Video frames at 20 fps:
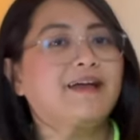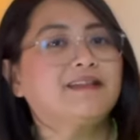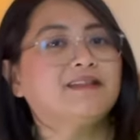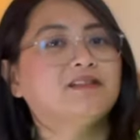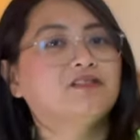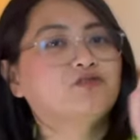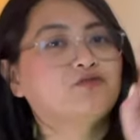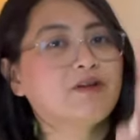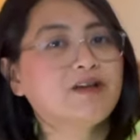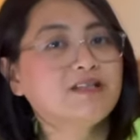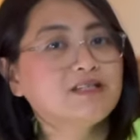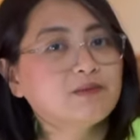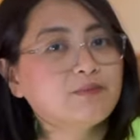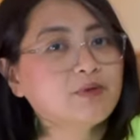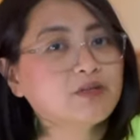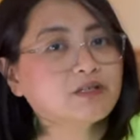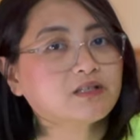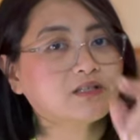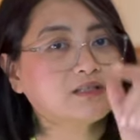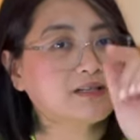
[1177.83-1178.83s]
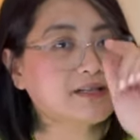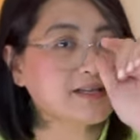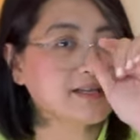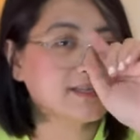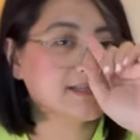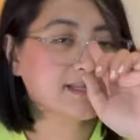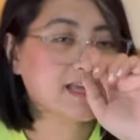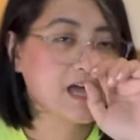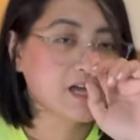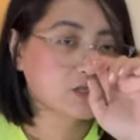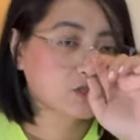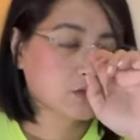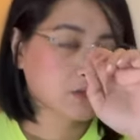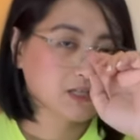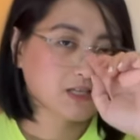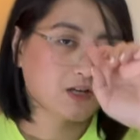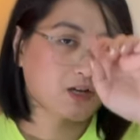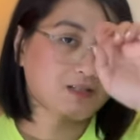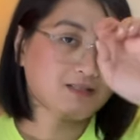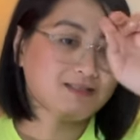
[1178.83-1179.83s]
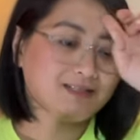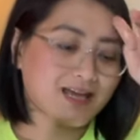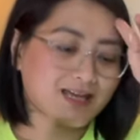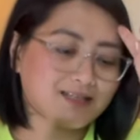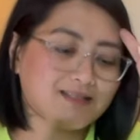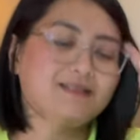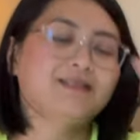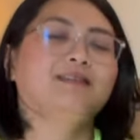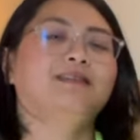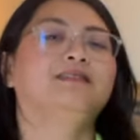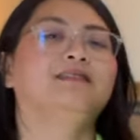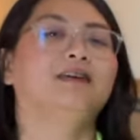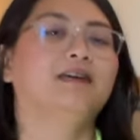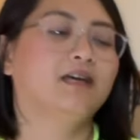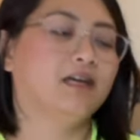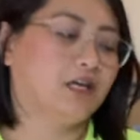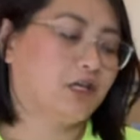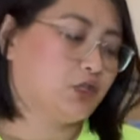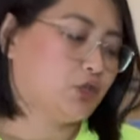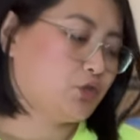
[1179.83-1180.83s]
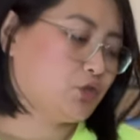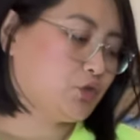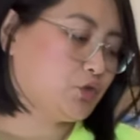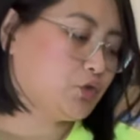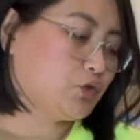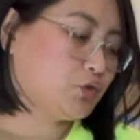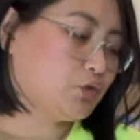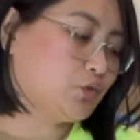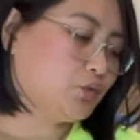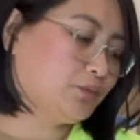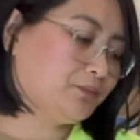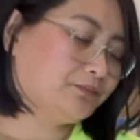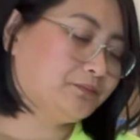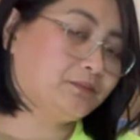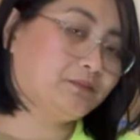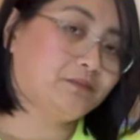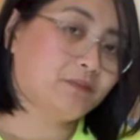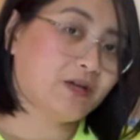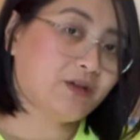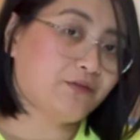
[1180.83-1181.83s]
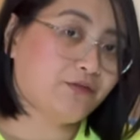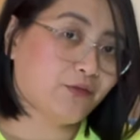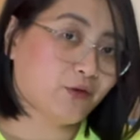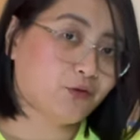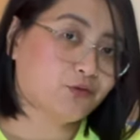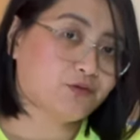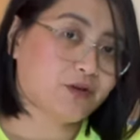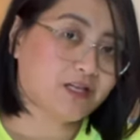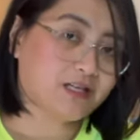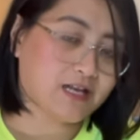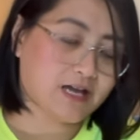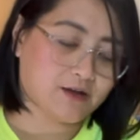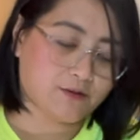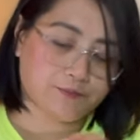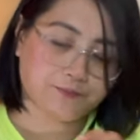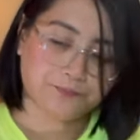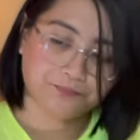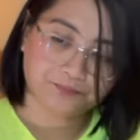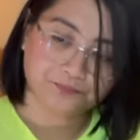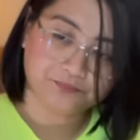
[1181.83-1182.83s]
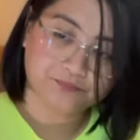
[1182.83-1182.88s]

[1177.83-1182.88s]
and the transmitter is actually connected to my phone right now.